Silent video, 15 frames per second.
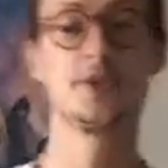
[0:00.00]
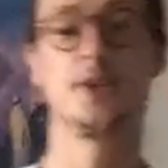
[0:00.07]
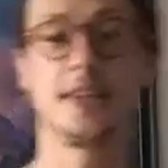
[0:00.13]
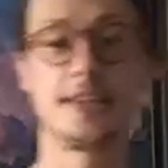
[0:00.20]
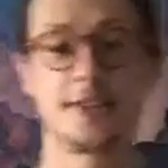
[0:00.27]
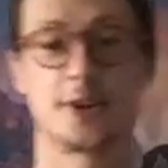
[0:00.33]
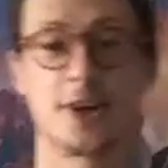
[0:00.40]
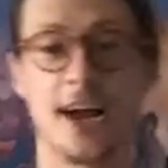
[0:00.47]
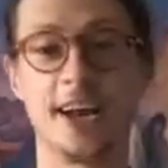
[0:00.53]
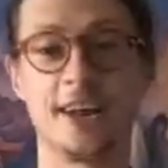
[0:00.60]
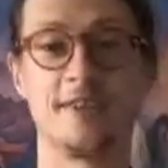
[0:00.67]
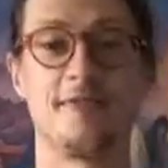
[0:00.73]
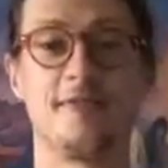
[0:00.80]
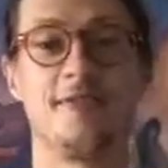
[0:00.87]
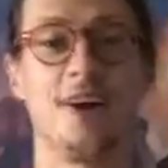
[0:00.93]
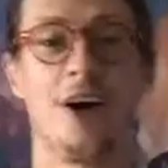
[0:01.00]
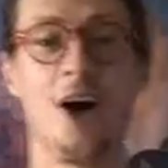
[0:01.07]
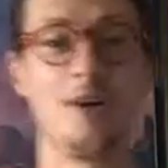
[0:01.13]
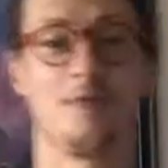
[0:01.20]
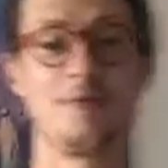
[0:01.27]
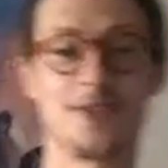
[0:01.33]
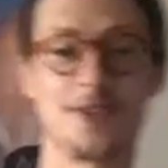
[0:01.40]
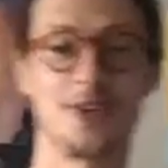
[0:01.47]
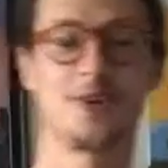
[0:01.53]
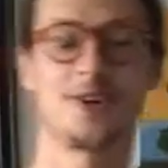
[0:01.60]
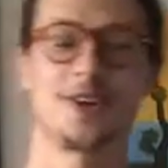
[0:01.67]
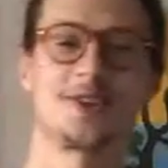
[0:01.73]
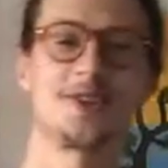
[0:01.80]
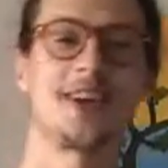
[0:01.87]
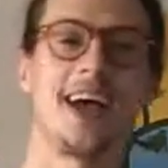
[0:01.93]
that's our kind of office yoga
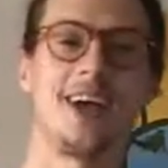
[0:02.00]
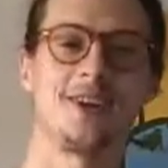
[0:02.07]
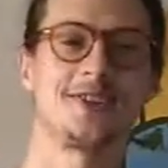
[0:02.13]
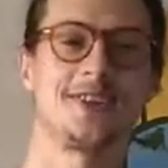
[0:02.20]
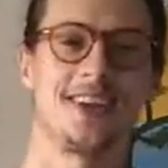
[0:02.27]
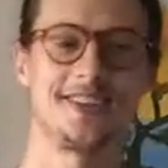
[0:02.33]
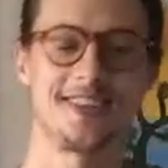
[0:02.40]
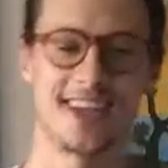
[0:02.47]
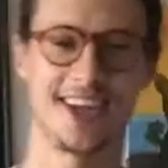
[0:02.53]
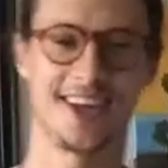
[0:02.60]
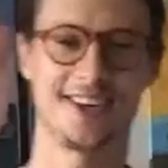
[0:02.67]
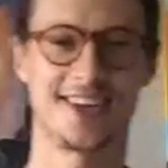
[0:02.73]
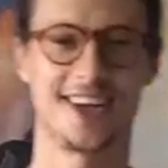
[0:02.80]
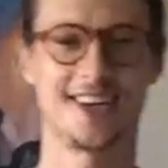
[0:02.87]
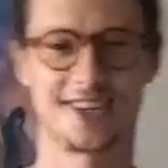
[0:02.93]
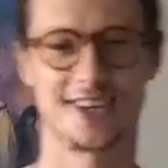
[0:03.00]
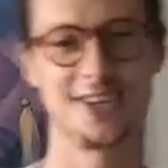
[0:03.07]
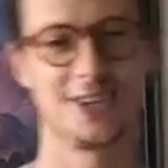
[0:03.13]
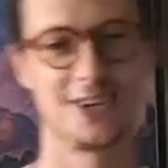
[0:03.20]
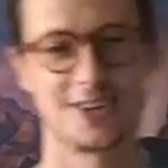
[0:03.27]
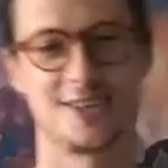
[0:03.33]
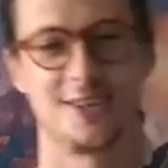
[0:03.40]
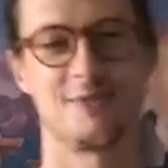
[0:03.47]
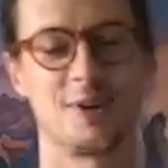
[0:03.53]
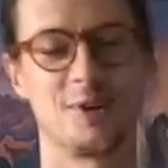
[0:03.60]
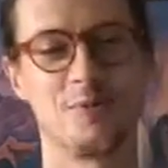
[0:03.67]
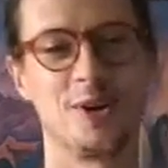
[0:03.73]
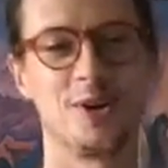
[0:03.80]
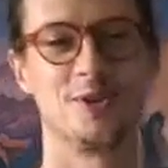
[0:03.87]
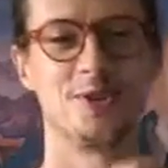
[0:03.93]
style sun salutation. It'll look different
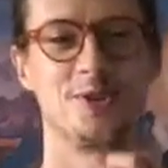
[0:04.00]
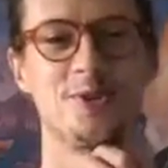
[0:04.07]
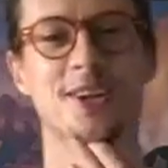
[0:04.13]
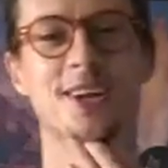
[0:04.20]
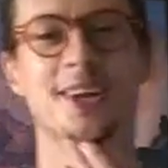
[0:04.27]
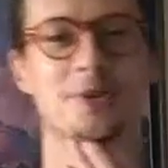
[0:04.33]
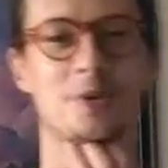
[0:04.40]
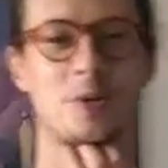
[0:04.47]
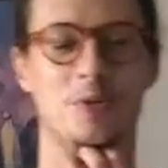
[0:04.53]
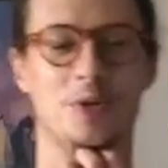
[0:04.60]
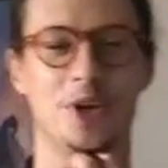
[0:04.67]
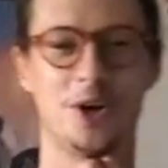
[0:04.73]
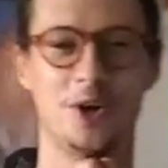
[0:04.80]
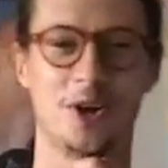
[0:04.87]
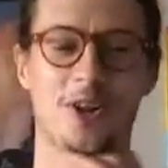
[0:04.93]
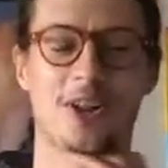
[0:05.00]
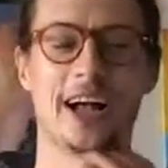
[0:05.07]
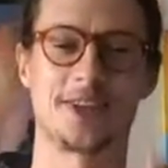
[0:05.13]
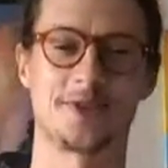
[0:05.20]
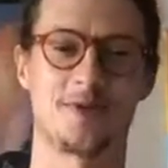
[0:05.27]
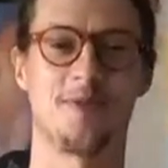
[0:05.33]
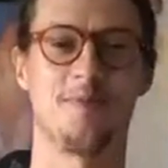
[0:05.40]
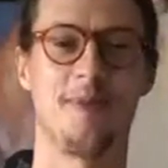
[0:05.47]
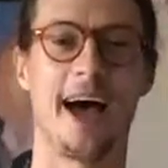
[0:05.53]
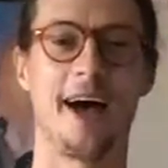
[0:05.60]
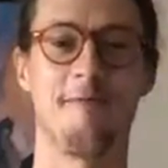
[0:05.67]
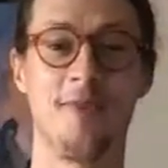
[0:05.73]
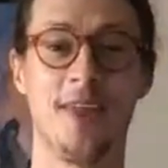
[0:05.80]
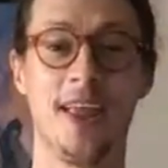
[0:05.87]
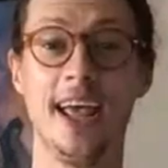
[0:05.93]
when you're doing it in a normal yoga class with a
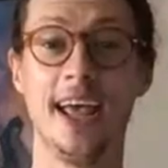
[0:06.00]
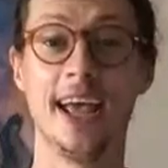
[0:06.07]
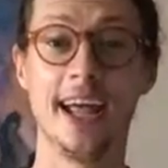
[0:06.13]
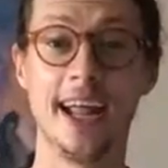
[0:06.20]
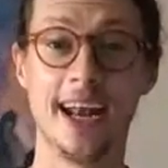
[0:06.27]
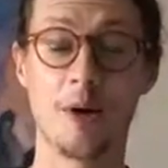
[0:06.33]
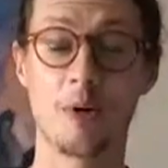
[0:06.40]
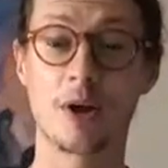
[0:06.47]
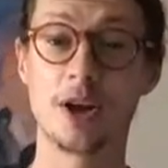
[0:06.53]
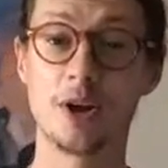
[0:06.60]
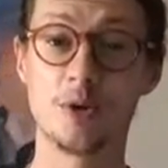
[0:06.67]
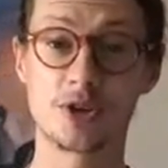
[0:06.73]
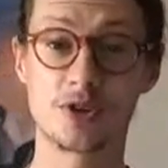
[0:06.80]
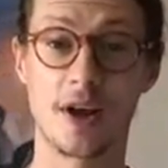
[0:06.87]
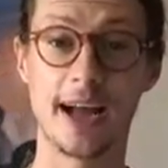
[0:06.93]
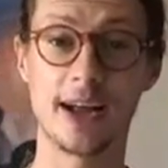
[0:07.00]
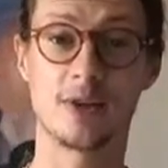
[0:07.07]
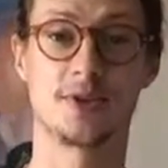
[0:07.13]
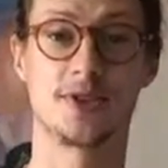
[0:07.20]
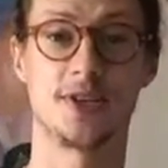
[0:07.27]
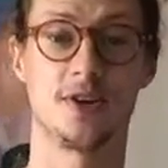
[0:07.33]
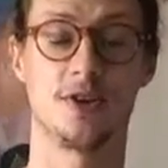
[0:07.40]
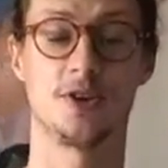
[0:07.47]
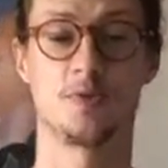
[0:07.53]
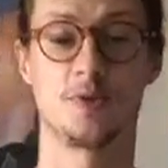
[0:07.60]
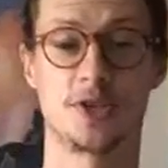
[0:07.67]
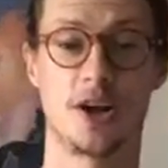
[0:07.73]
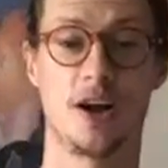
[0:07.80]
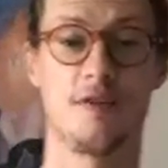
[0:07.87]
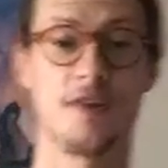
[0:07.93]
mat. Now we're going to do a triangle series, which
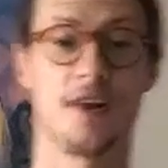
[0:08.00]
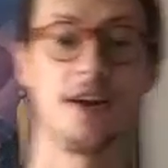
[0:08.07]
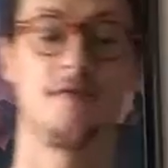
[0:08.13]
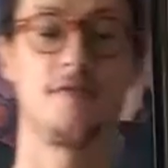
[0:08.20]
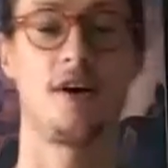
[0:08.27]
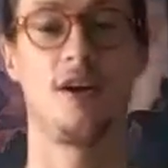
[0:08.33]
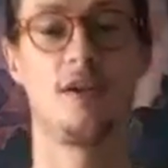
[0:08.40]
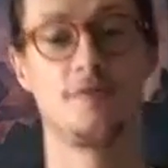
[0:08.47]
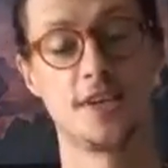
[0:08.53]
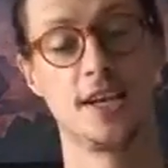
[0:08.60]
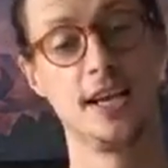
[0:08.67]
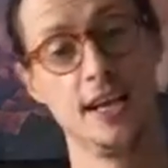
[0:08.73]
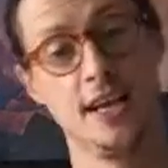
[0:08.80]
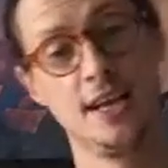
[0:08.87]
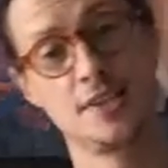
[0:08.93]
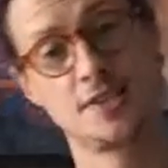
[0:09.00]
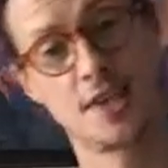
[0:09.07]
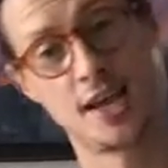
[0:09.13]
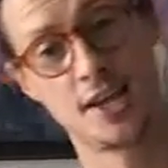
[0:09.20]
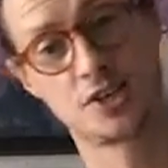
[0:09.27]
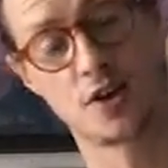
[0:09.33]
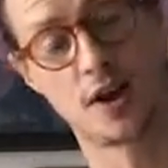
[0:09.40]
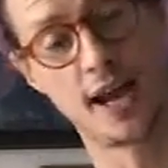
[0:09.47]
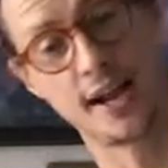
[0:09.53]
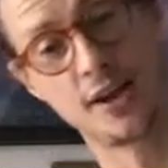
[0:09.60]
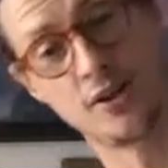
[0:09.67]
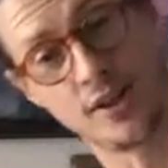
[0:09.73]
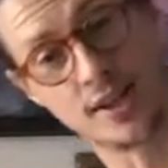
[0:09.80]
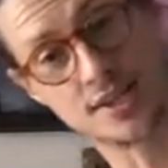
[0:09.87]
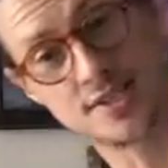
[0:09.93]
often involves side triangle,
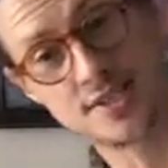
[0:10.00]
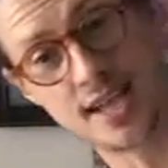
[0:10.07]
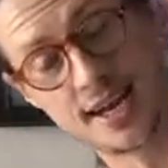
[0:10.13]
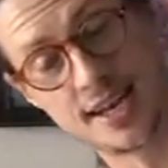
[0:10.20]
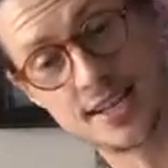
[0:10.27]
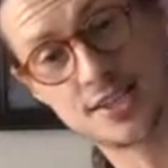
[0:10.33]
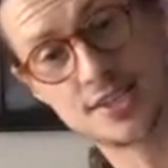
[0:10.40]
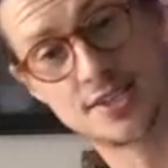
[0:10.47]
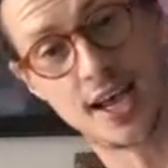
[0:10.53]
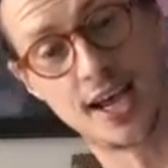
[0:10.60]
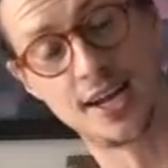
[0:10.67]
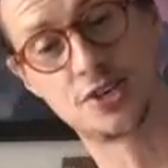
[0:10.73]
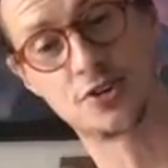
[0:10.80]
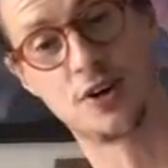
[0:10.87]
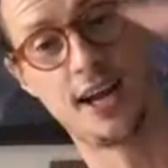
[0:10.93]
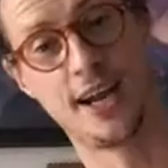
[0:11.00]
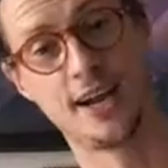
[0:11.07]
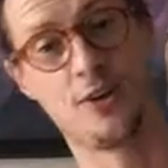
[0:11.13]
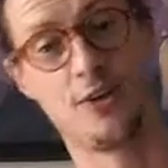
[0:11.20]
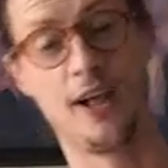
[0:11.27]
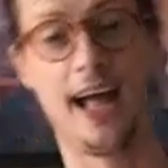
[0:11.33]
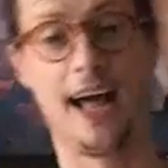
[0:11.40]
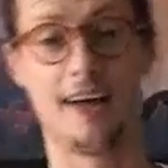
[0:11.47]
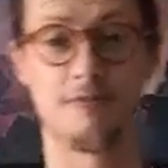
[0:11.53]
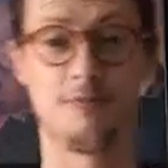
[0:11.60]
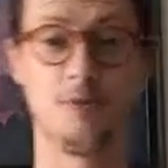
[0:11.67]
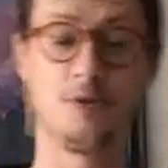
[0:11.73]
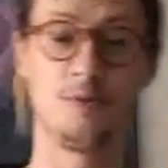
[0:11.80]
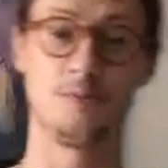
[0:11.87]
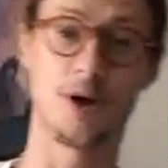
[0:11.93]
extended side triangle, half
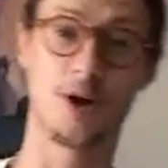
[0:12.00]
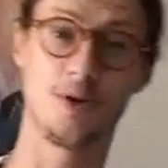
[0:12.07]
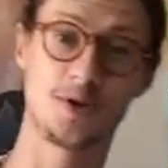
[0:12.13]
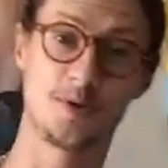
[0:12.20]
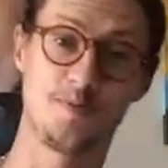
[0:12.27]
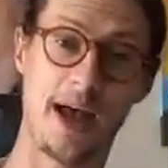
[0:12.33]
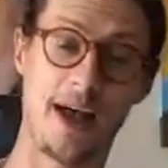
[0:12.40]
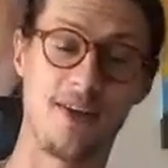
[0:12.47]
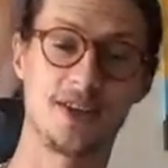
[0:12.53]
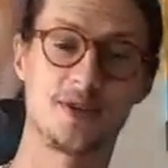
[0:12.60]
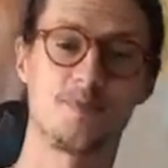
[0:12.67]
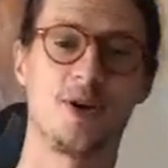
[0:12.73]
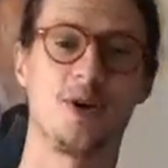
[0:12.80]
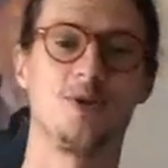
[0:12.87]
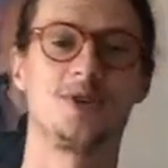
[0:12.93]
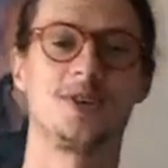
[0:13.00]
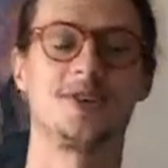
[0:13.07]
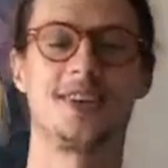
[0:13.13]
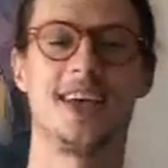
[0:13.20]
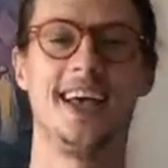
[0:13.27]
moon pose, balance poses,